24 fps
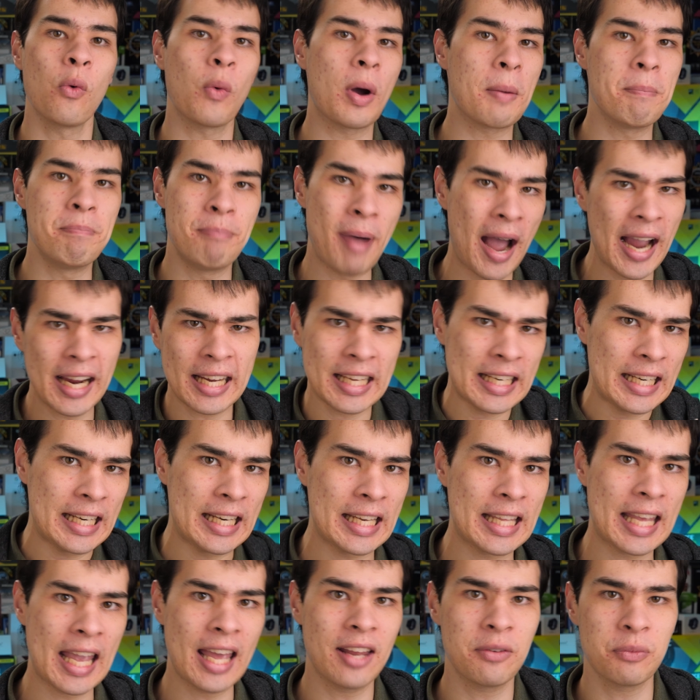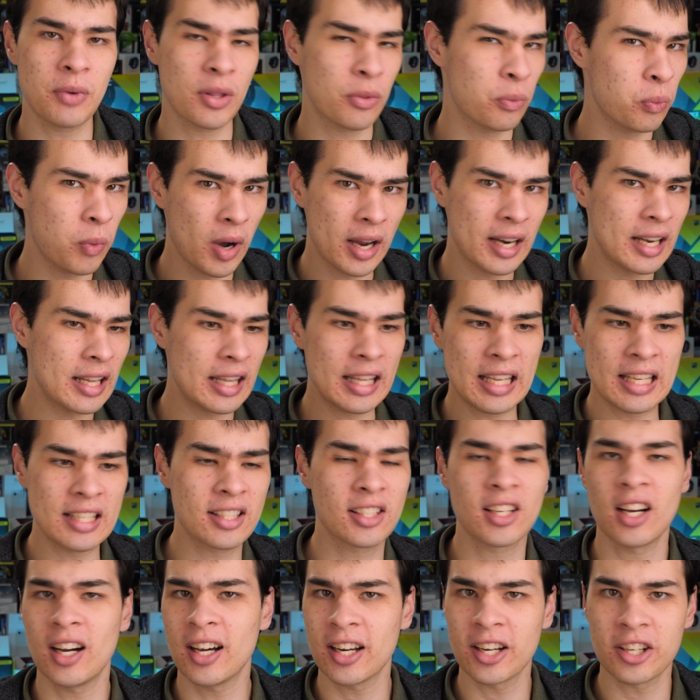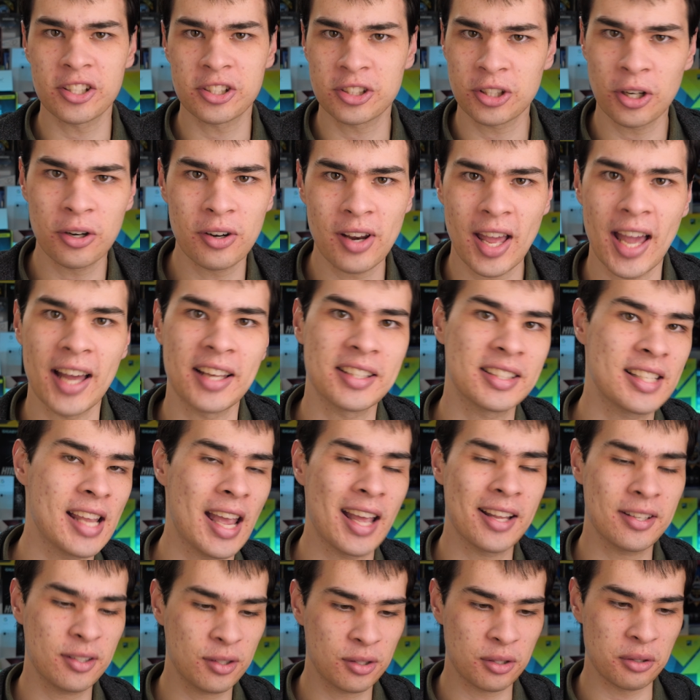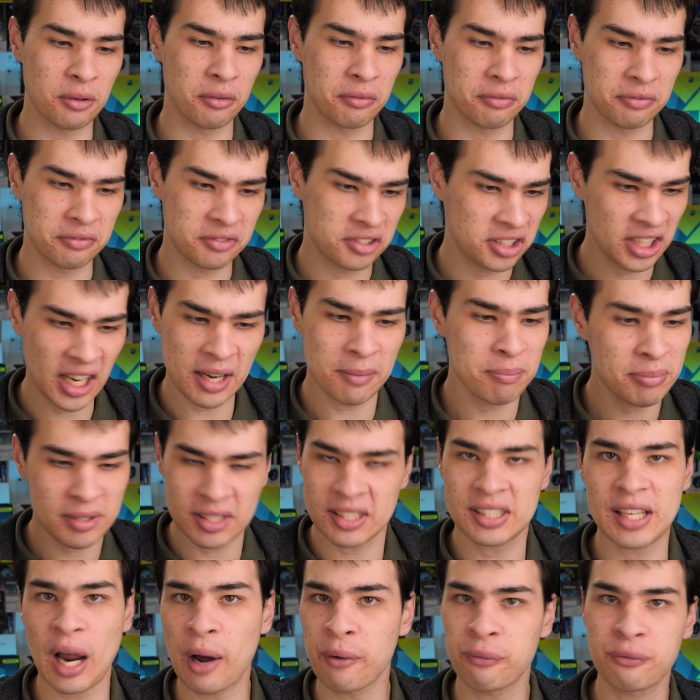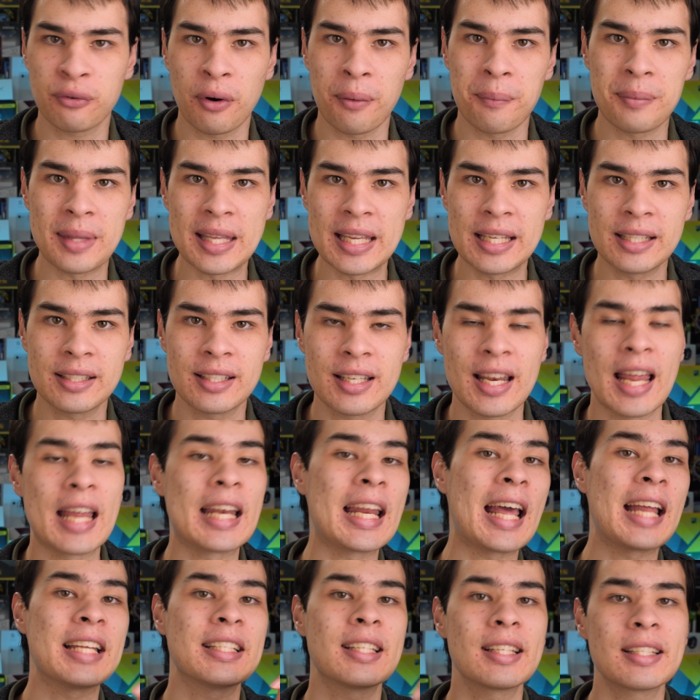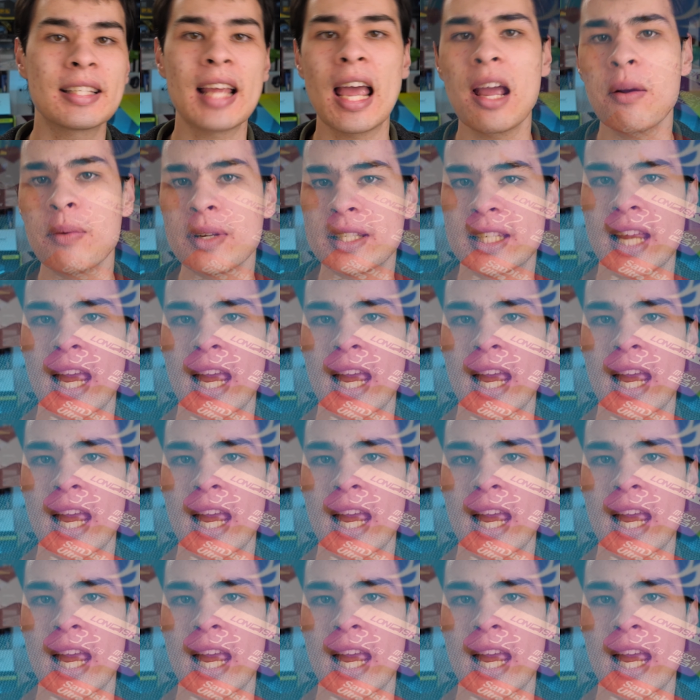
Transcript: we're back at it again with one of these kind of showdown tests of cheap stuff from the internet and today we're